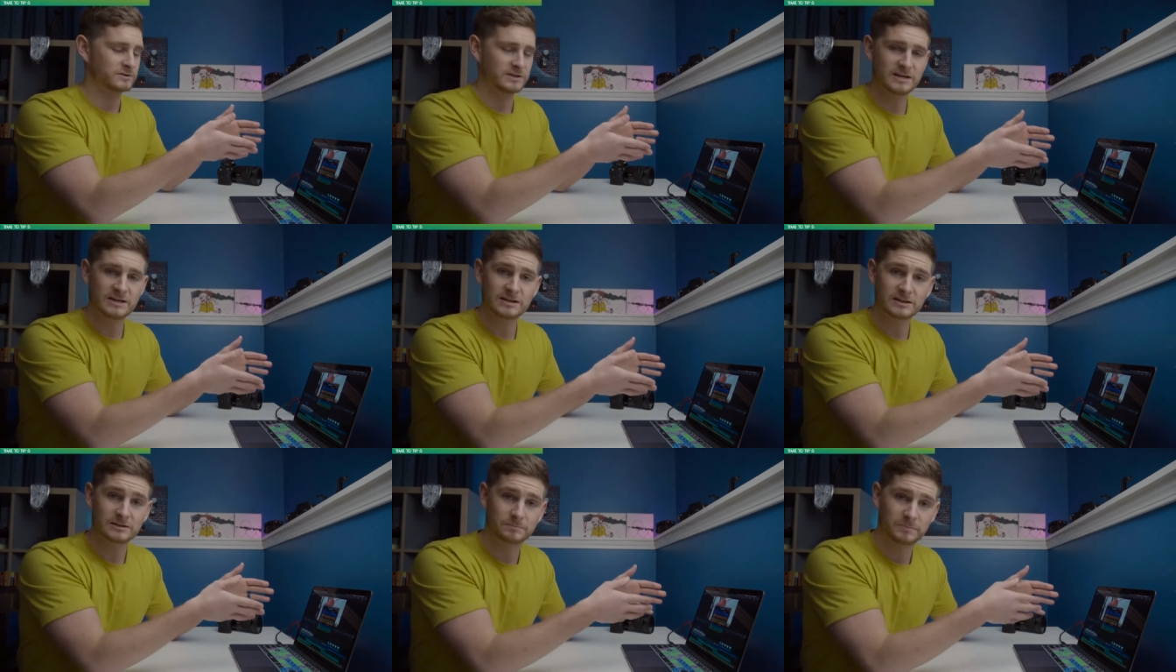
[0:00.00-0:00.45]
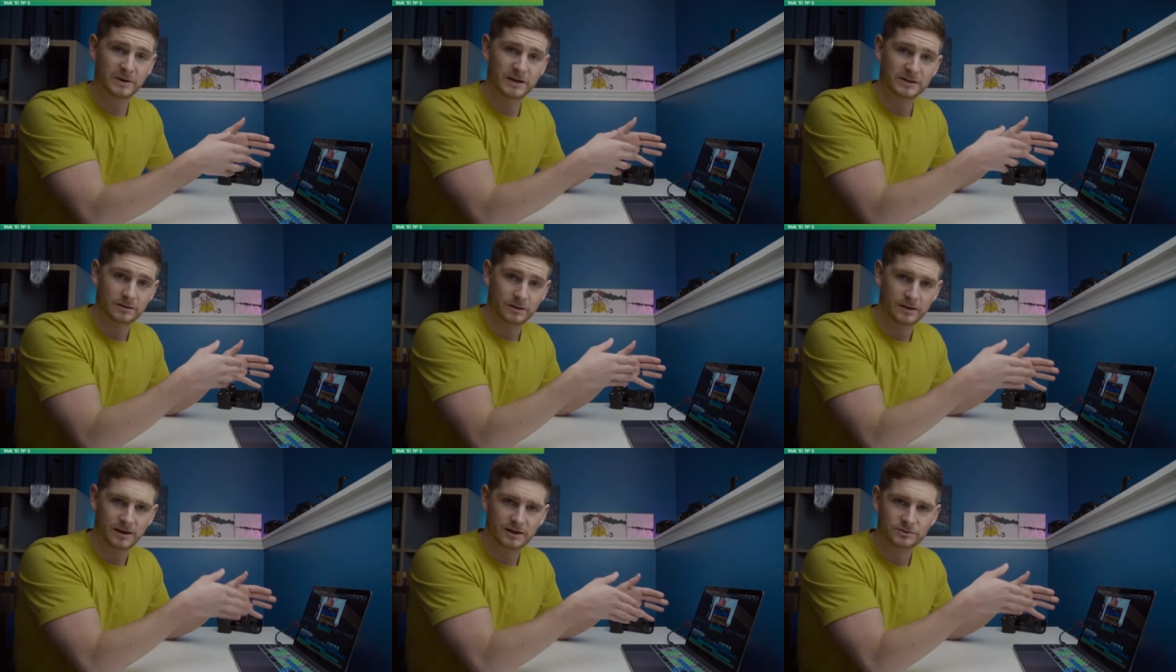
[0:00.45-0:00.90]
these
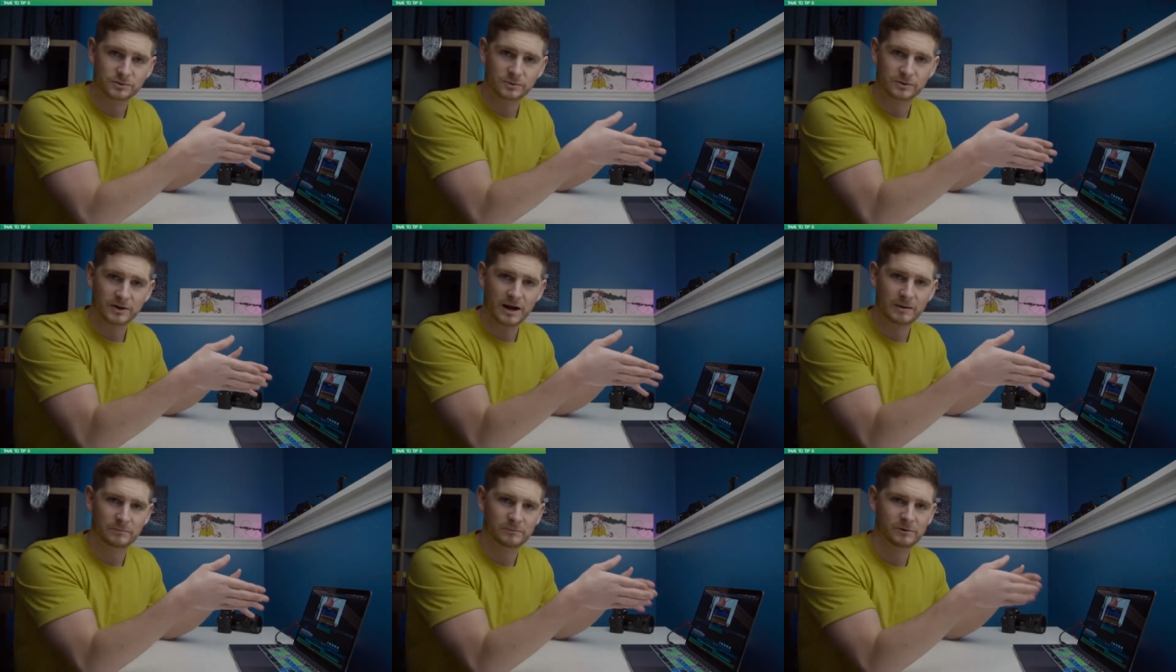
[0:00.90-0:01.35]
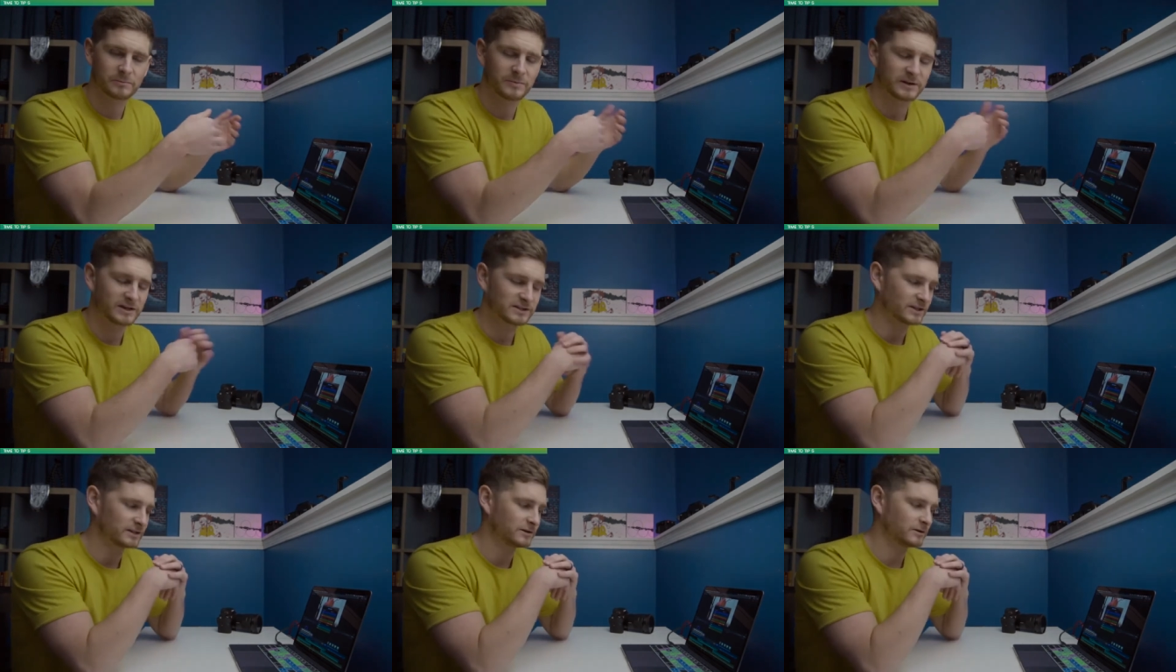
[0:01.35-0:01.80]
based on the actual camera
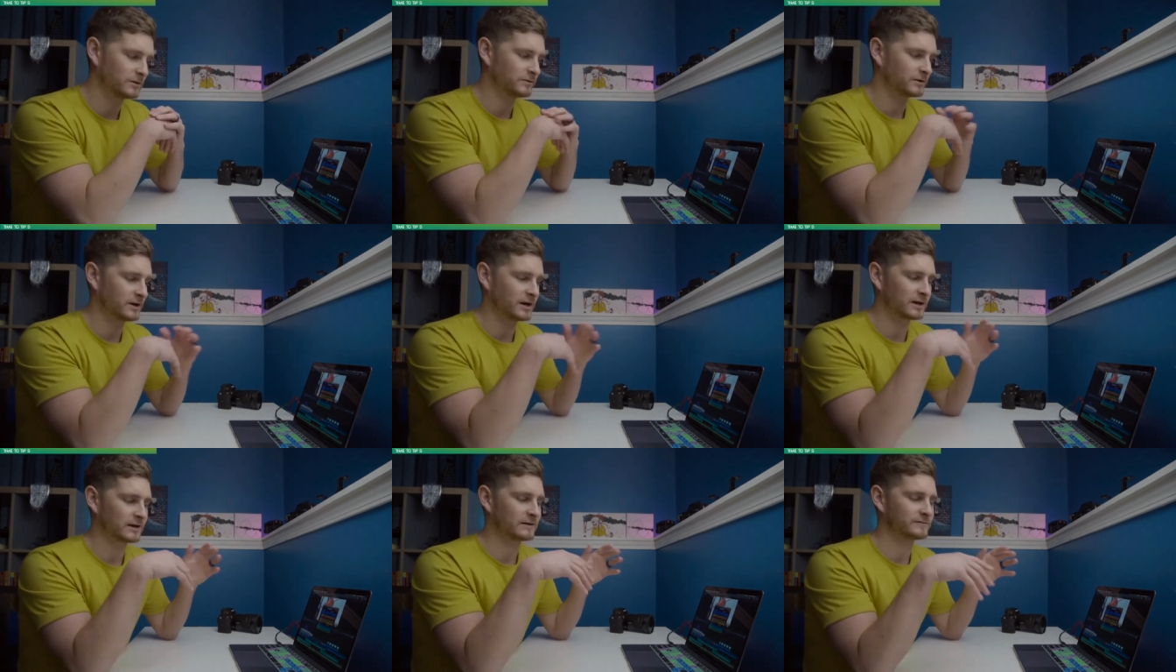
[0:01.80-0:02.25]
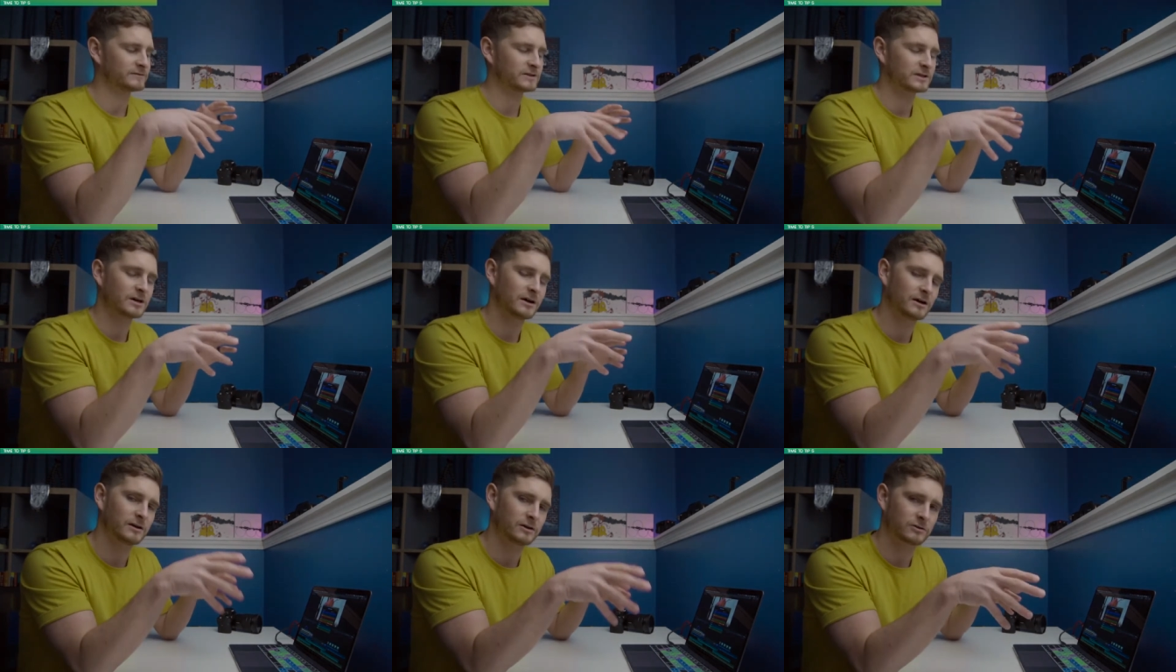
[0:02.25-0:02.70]
because I know that I'm gonna have to
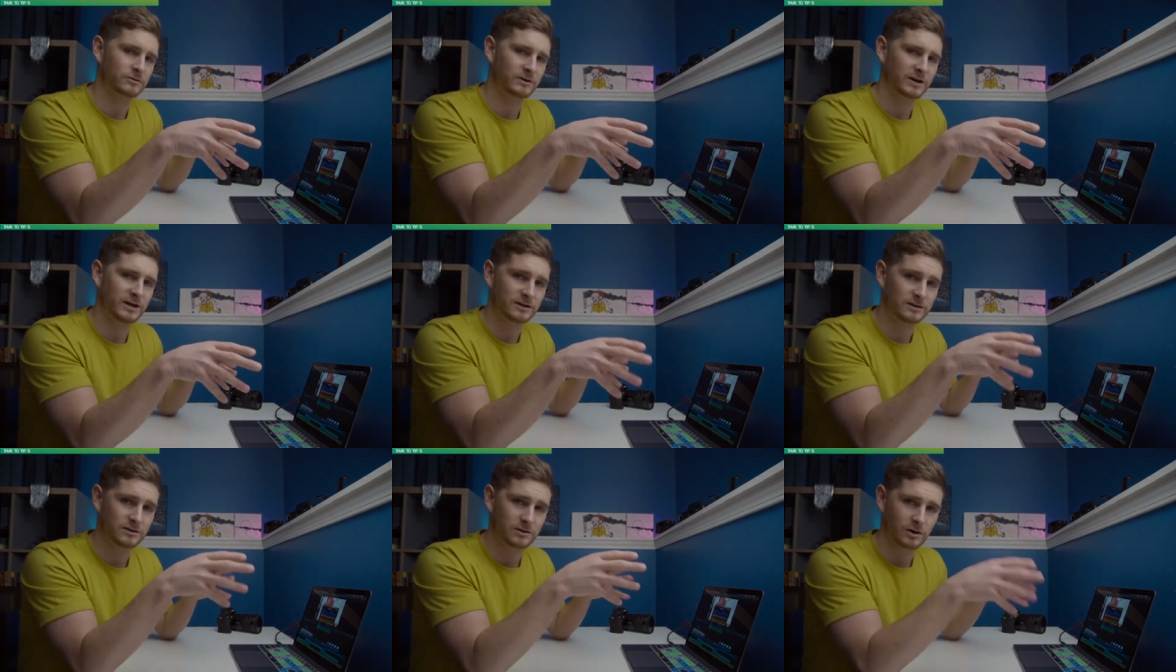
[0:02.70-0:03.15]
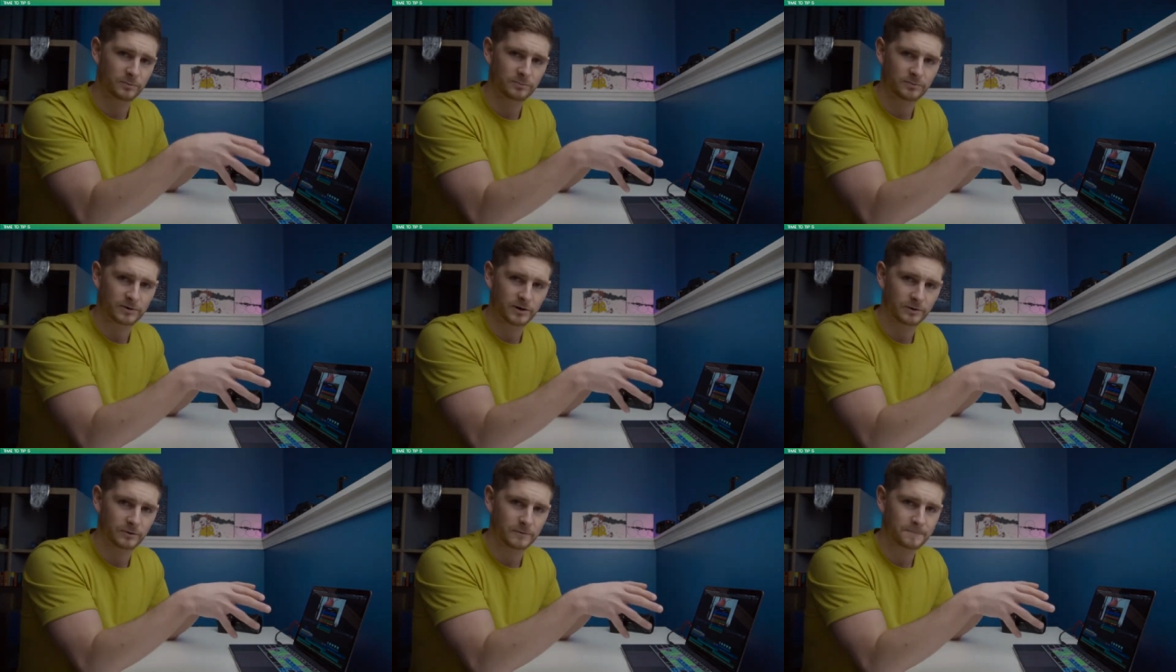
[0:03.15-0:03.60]
color grade
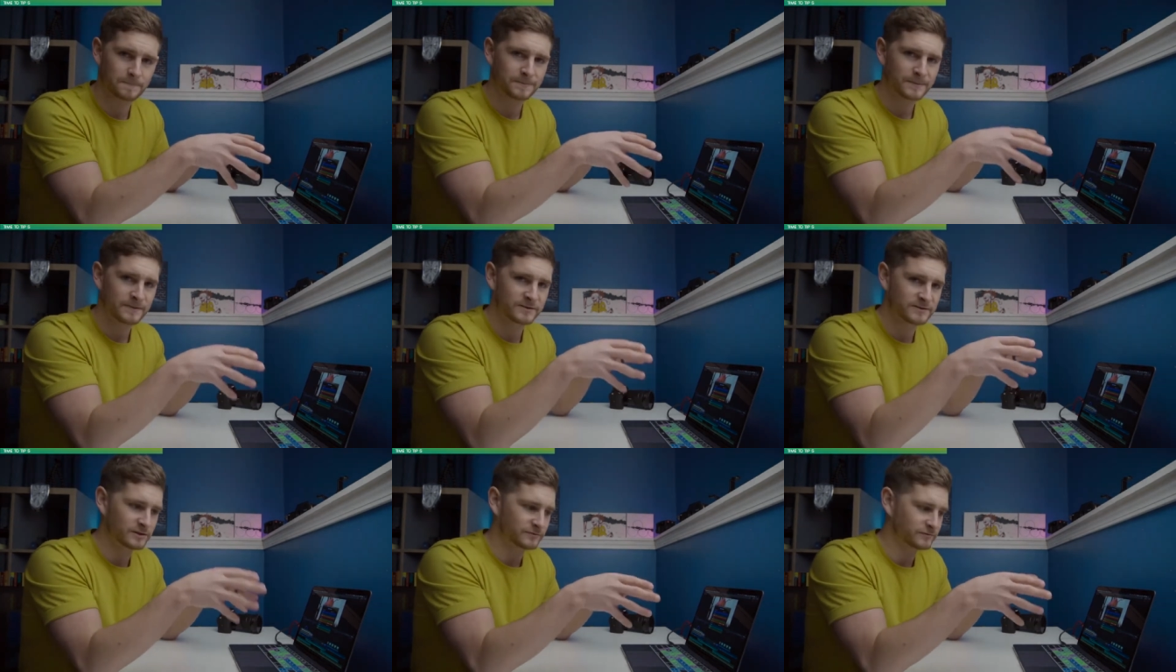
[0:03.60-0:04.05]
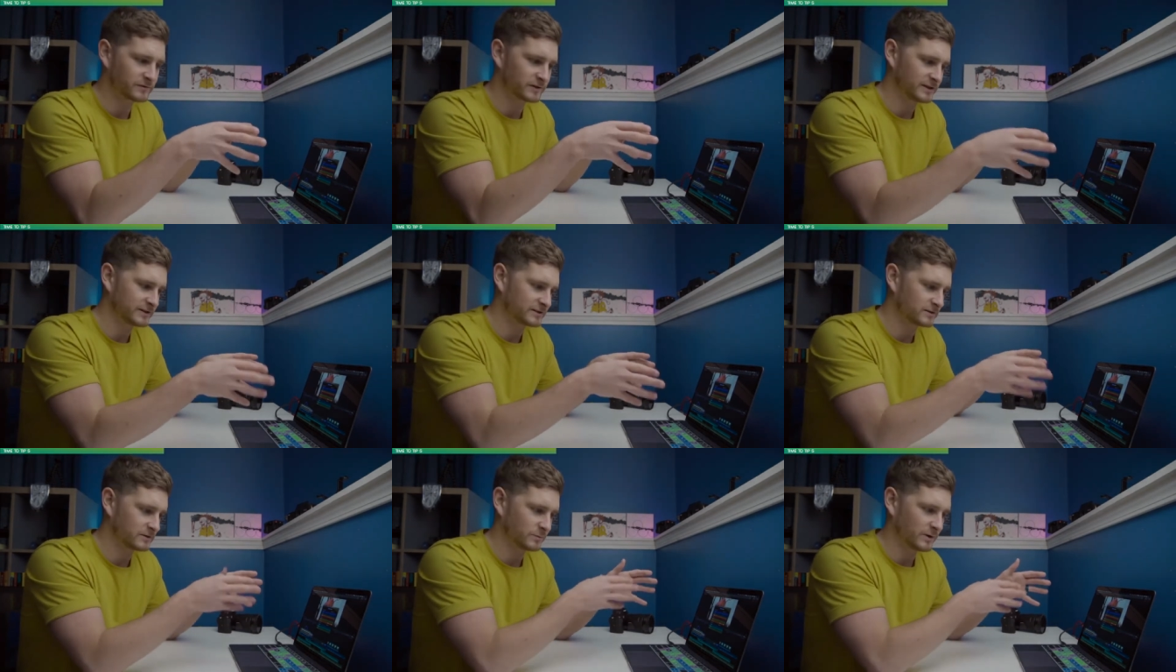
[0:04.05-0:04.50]
GoPro
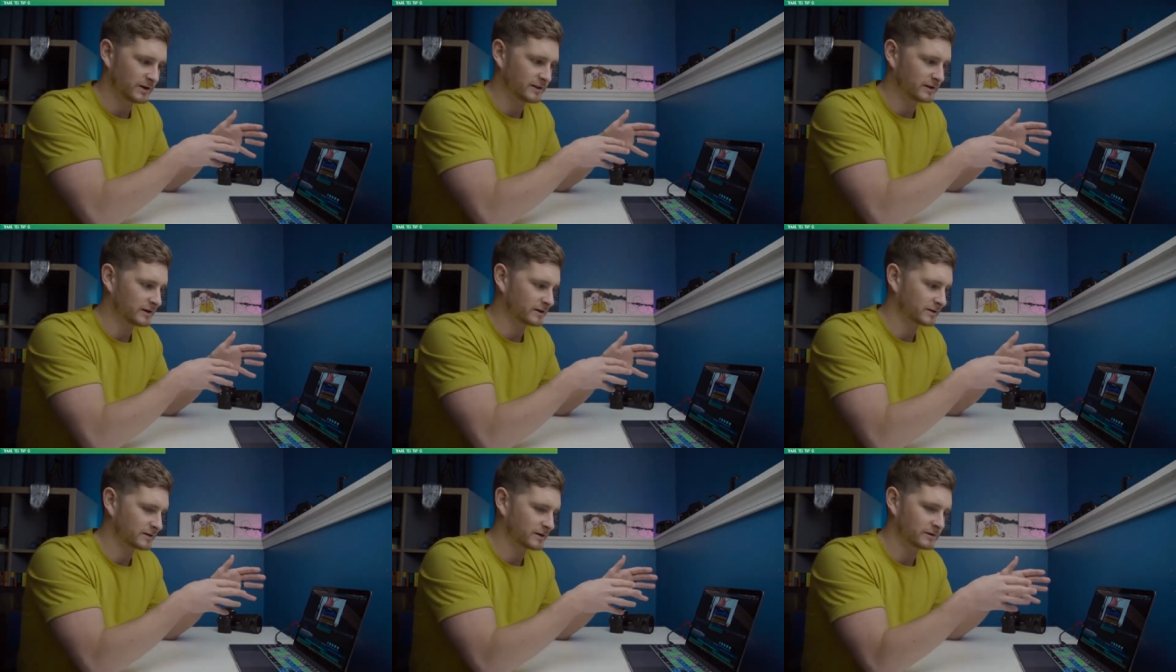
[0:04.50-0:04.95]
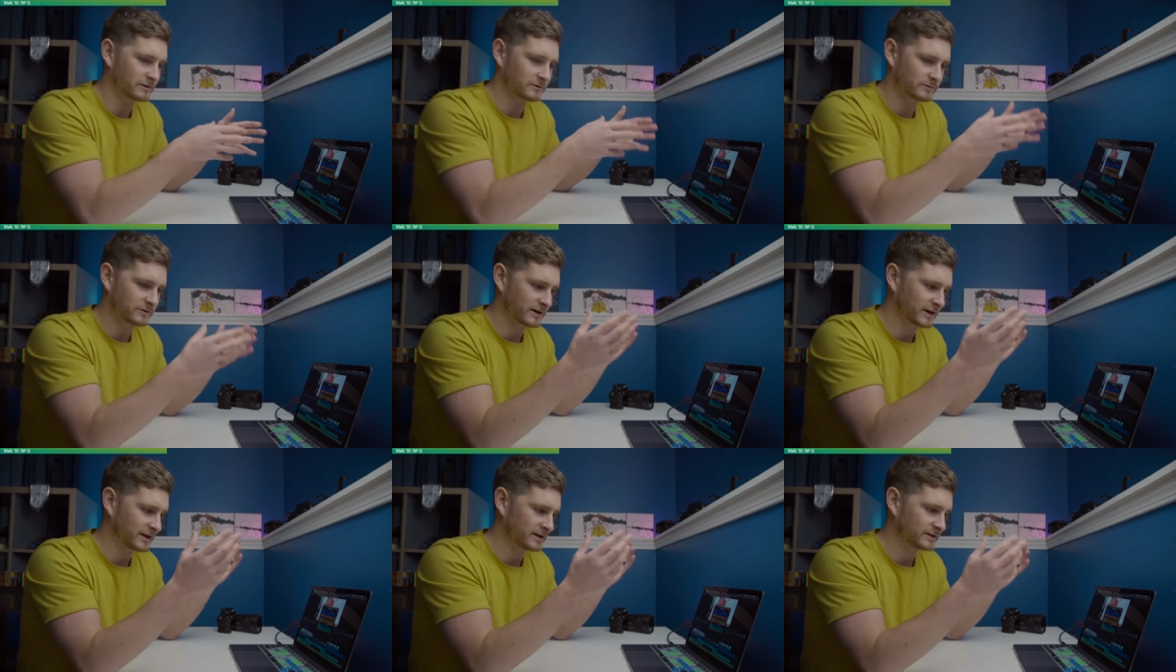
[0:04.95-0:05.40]
differently to the way that I color
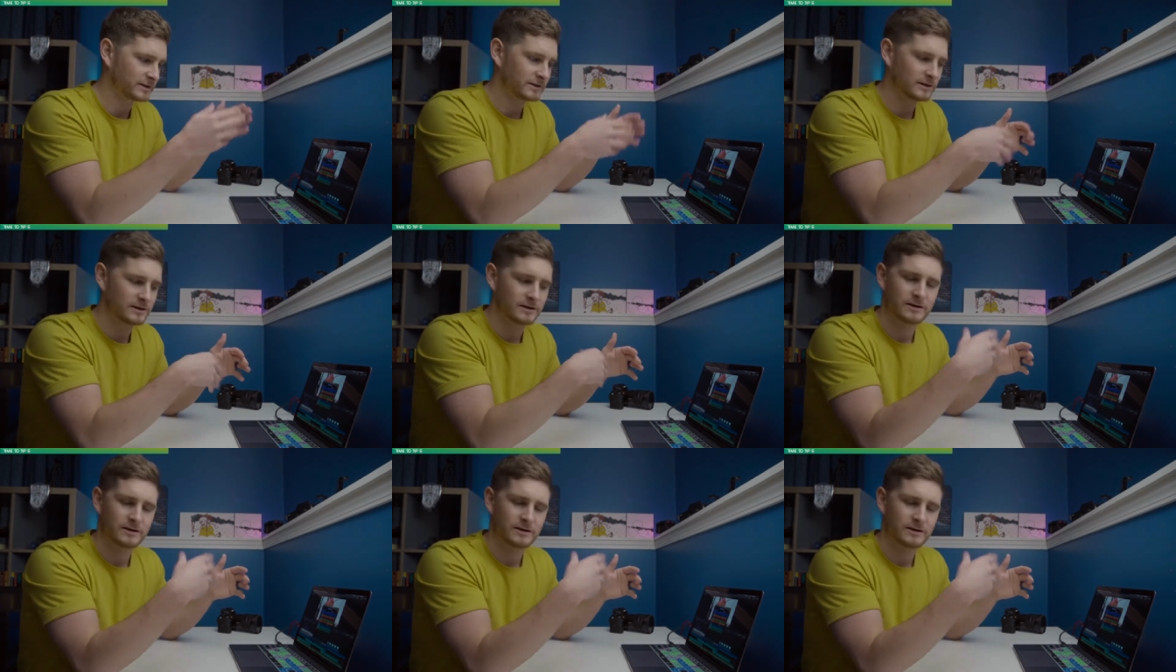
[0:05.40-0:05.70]
grade